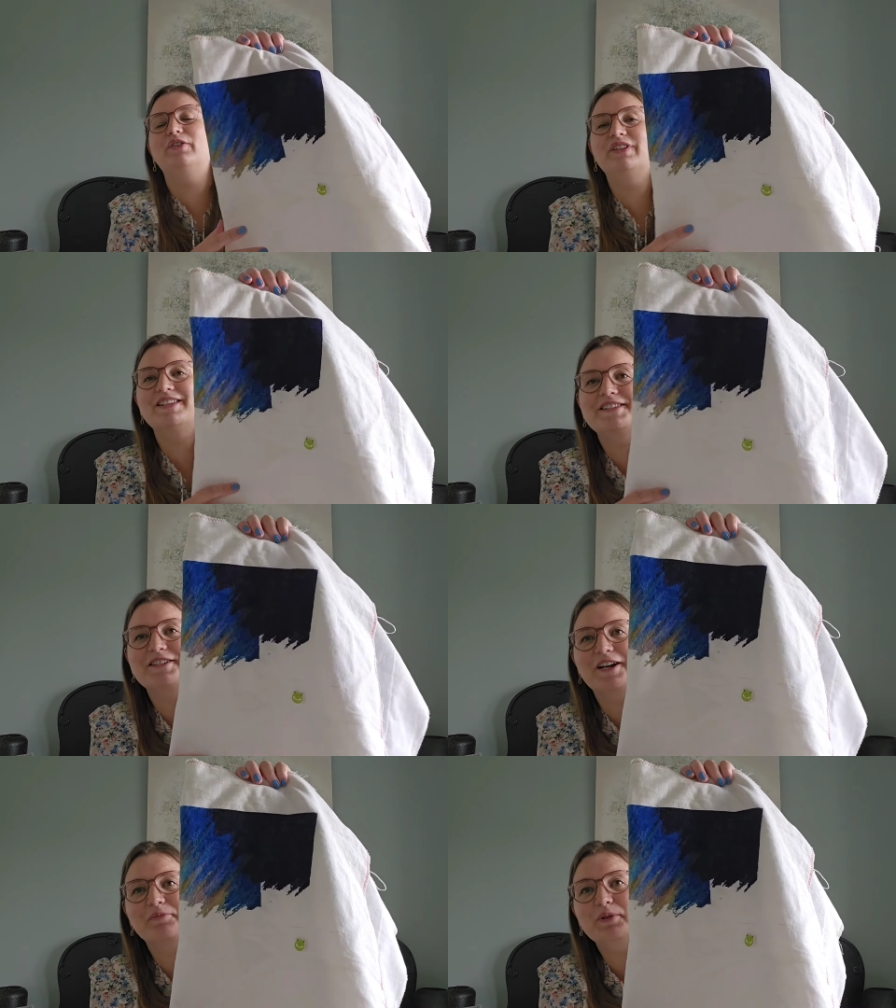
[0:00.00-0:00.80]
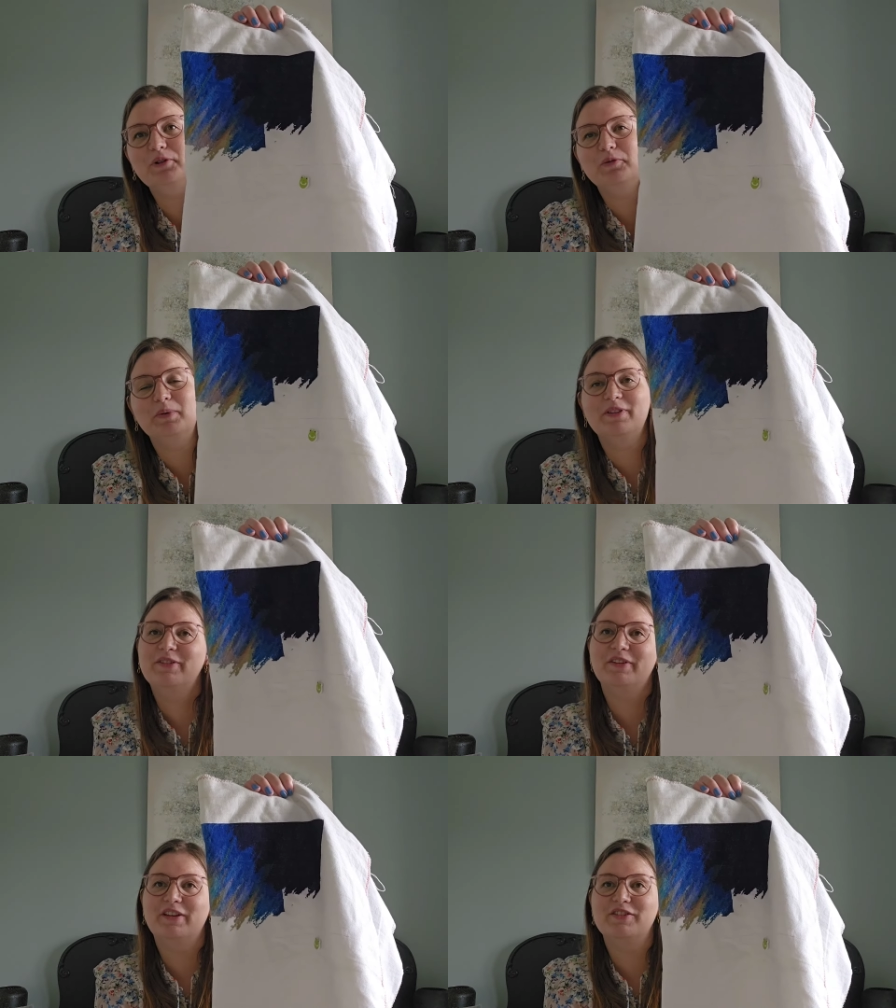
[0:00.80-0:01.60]
this dark blue. But
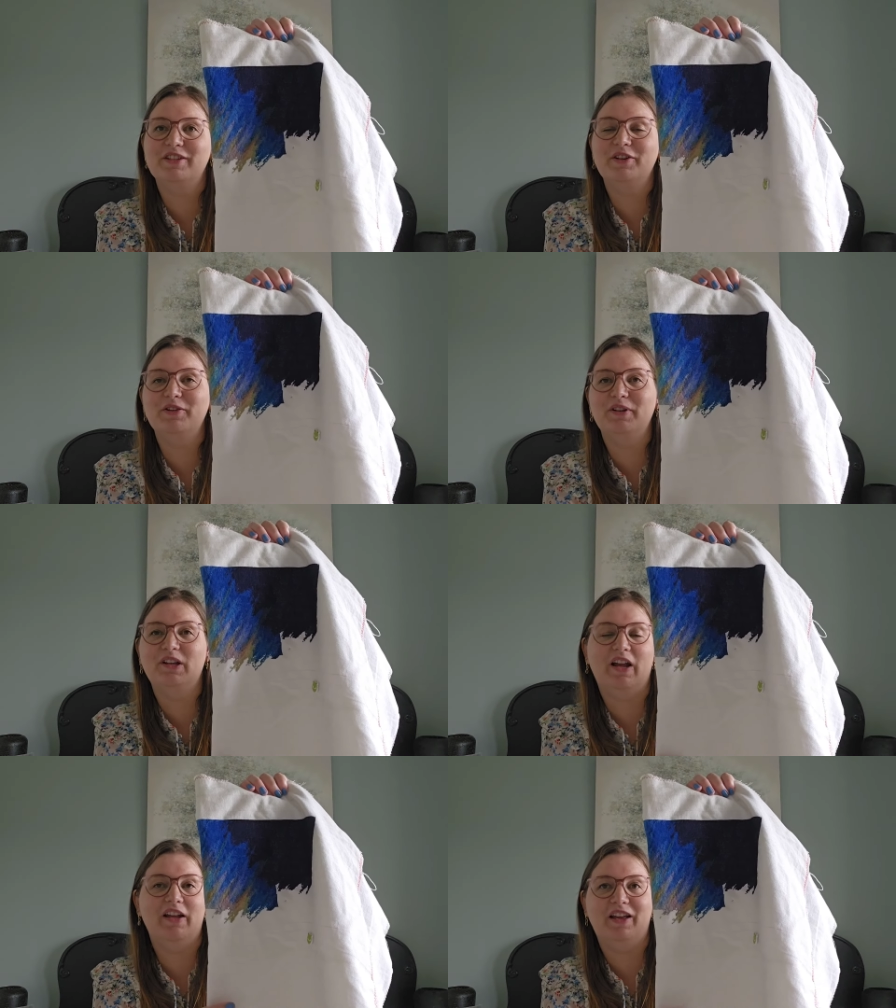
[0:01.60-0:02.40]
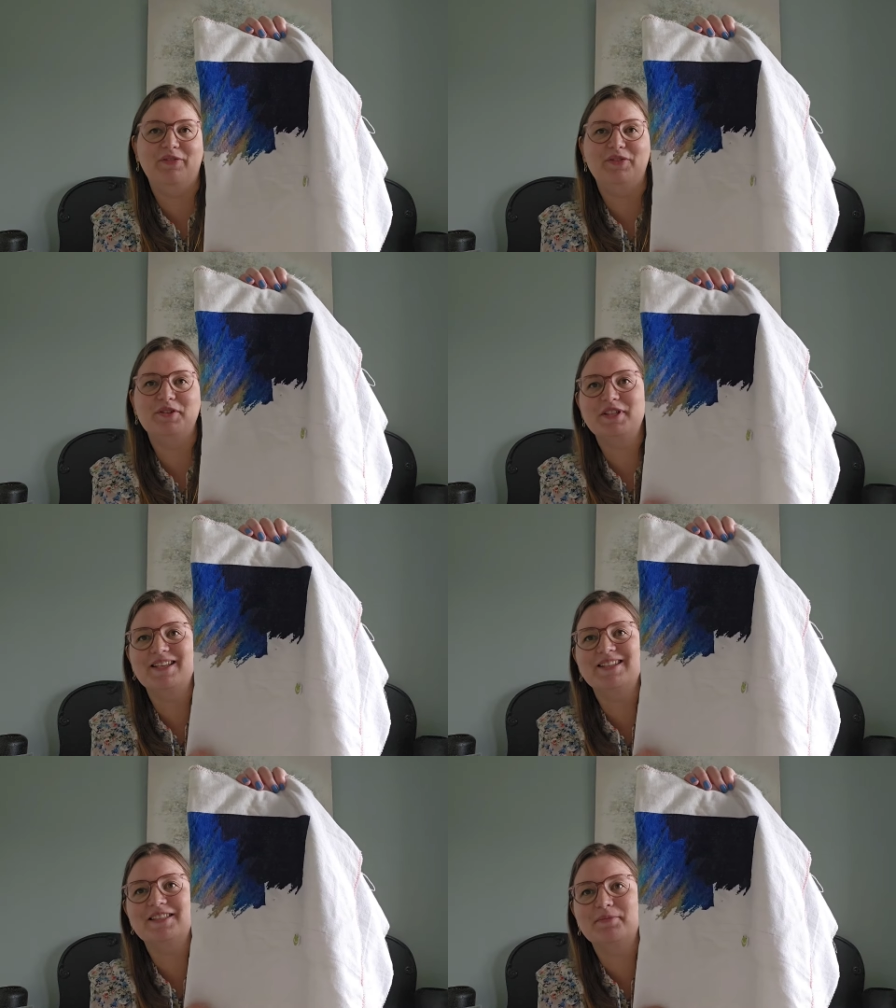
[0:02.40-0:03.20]
still, I have to
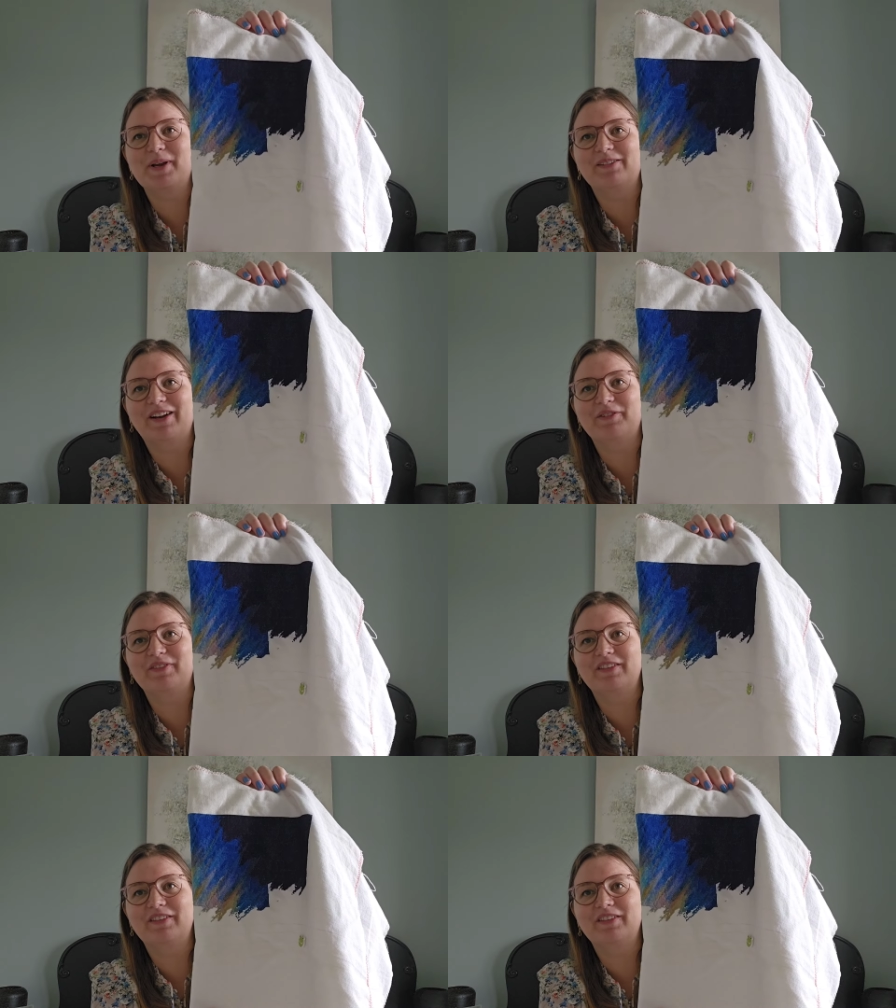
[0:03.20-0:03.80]
stitch the background.